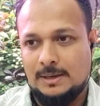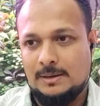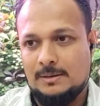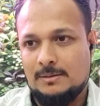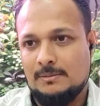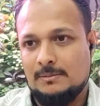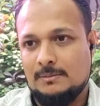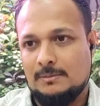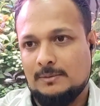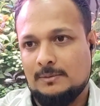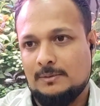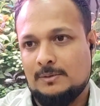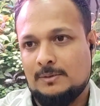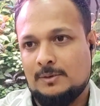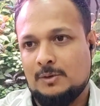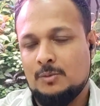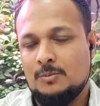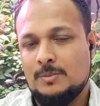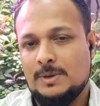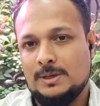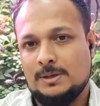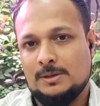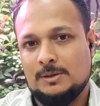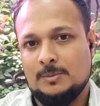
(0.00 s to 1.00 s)
and
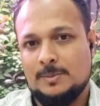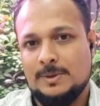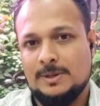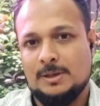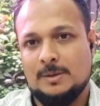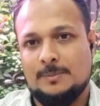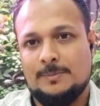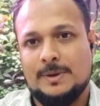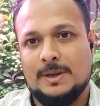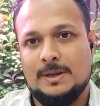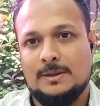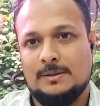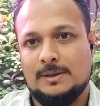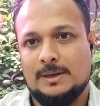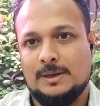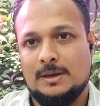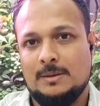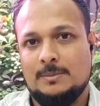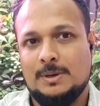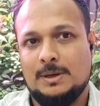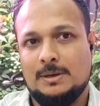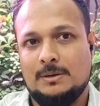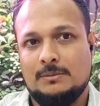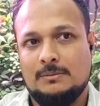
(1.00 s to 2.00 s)
to my surprise,
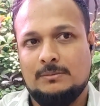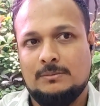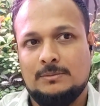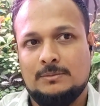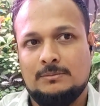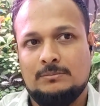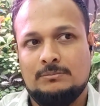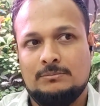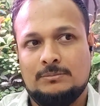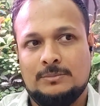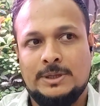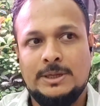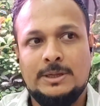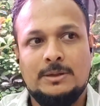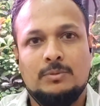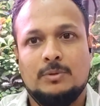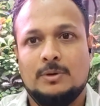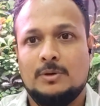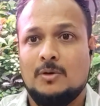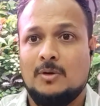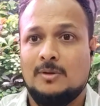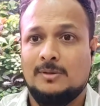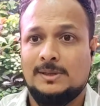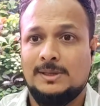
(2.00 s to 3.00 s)
right? I mean,
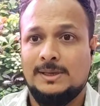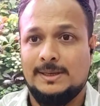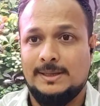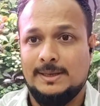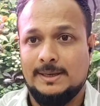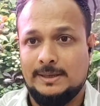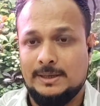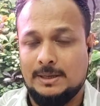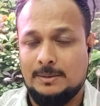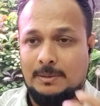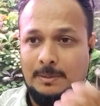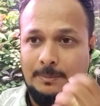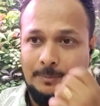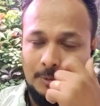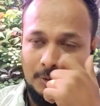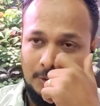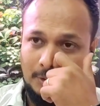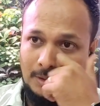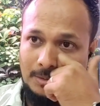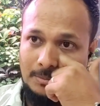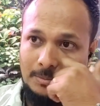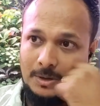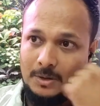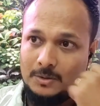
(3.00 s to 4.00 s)
things were costly at that time. I'm
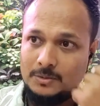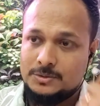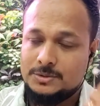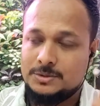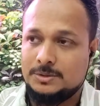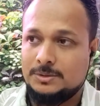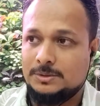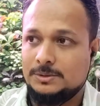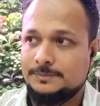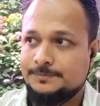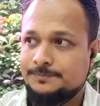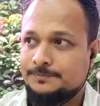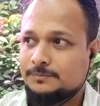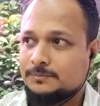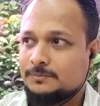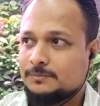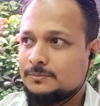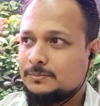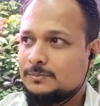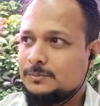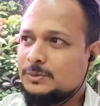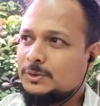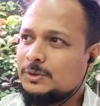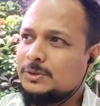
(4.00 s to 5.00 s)
talking about
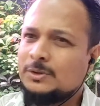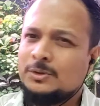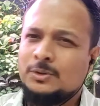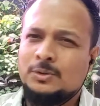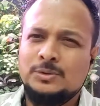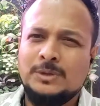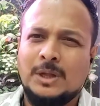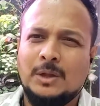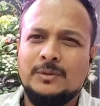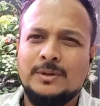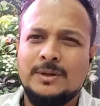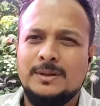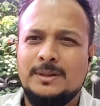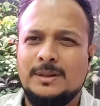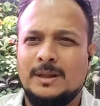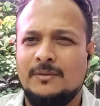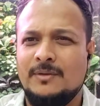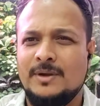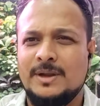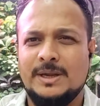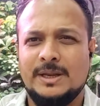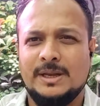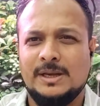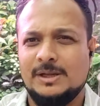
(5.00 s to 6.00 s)

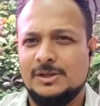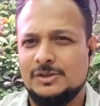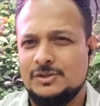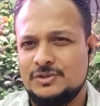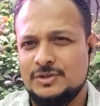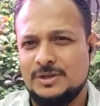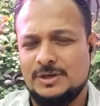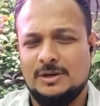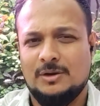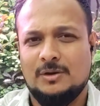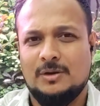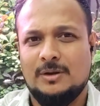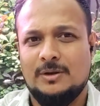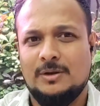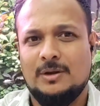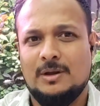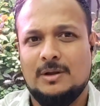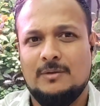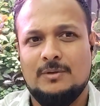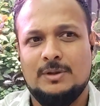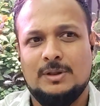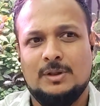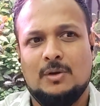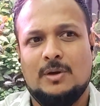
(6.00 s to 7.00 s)
2017-ish,
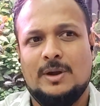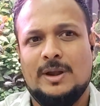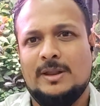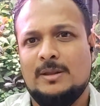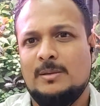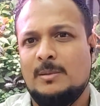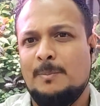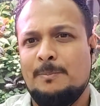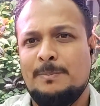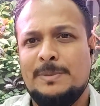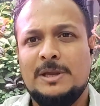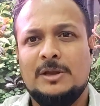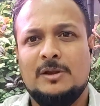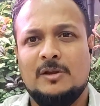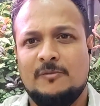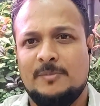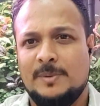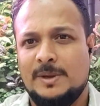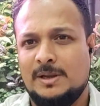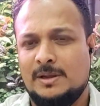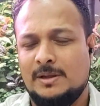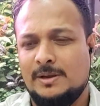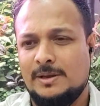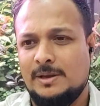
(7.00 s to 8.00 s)
I was not at the peak
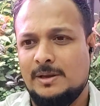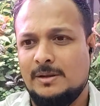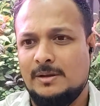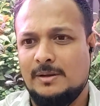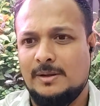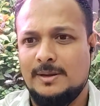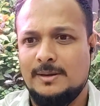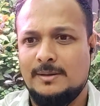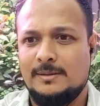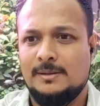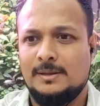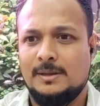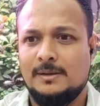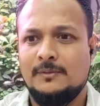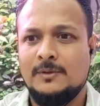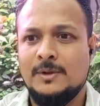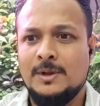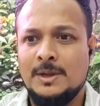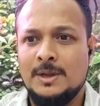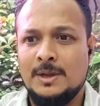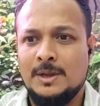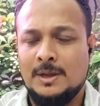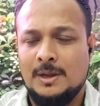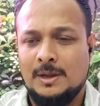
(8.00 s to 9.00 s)
of my career and
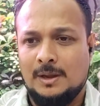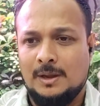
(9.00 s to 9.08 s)
stuff.